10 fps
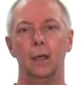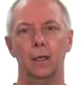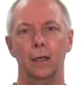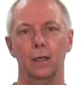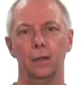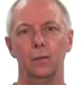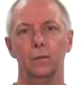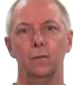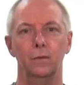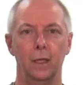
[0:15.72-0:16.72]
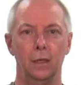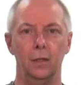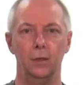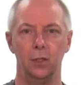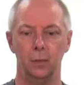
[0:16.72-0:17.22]
Heidi ho, fellow
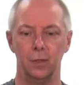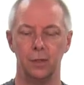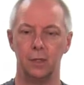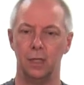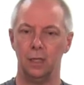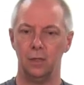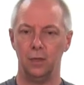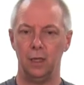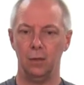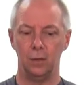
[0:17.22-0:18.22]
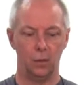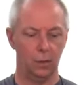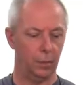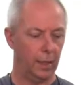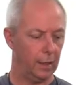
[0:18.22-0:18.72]
YouTubers. Today's video is
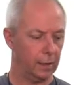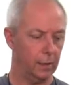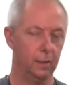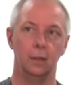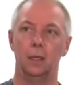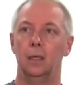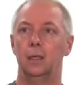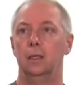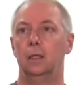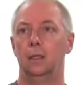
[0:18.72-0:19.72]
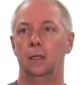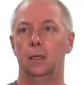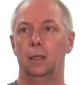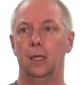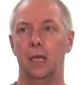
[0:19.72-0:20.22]
all about
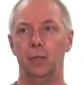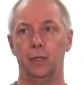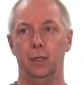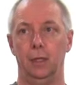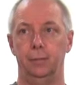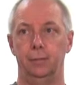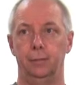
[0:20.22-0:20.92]
a camera dolly.